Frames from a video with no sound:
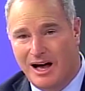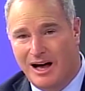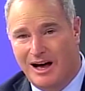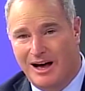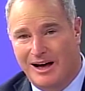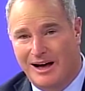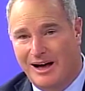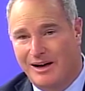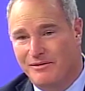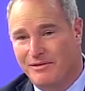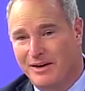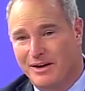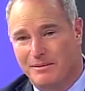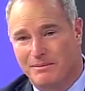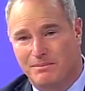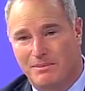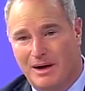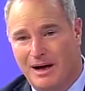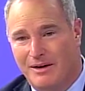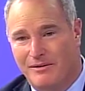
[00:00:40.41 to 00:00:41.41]
I've
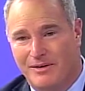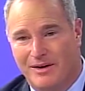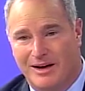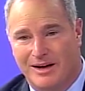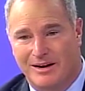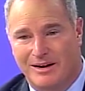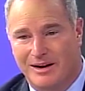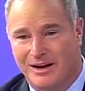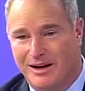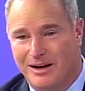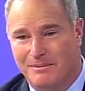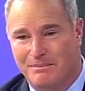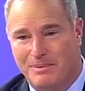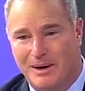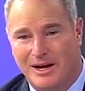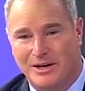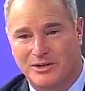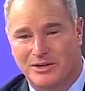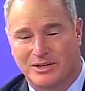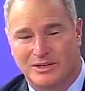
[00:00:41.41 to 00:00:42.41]
had
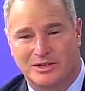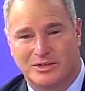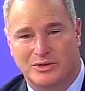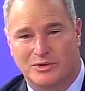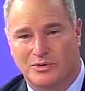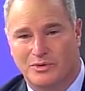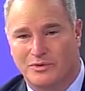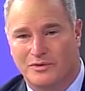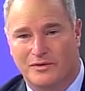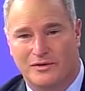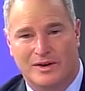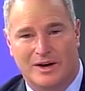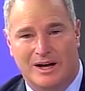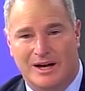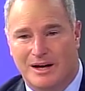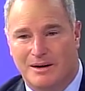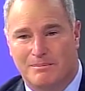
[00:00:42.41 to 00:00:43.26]
patients who've